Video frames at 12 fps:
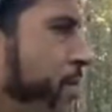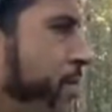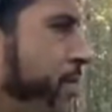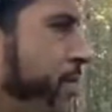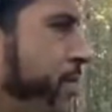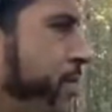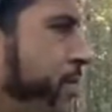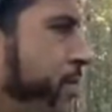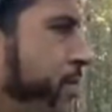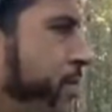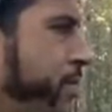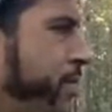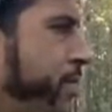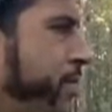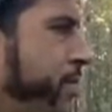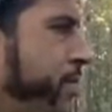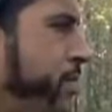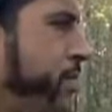
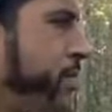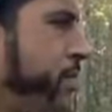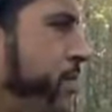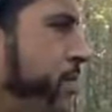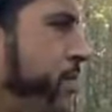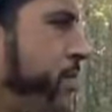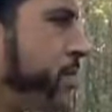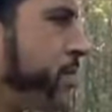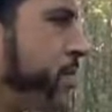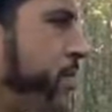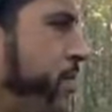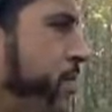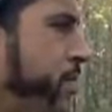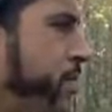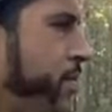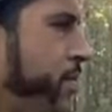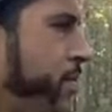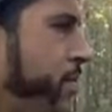
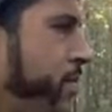[no speech]